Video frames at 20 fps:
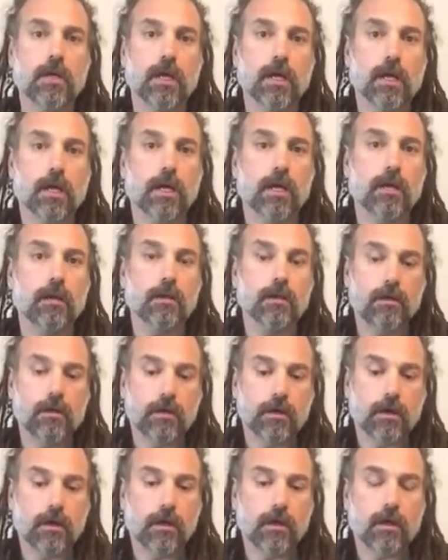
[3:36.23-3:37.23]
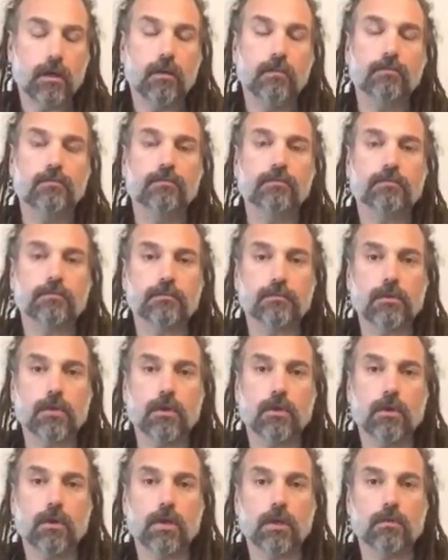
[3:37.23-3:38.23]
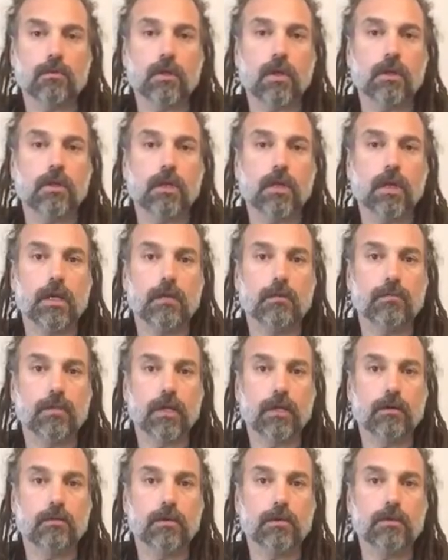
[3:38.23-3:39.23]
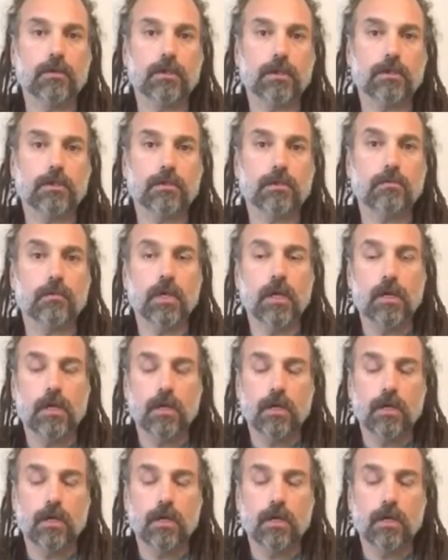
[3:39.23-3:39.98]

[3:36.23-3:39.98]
and the Oregon walnut had a better root system.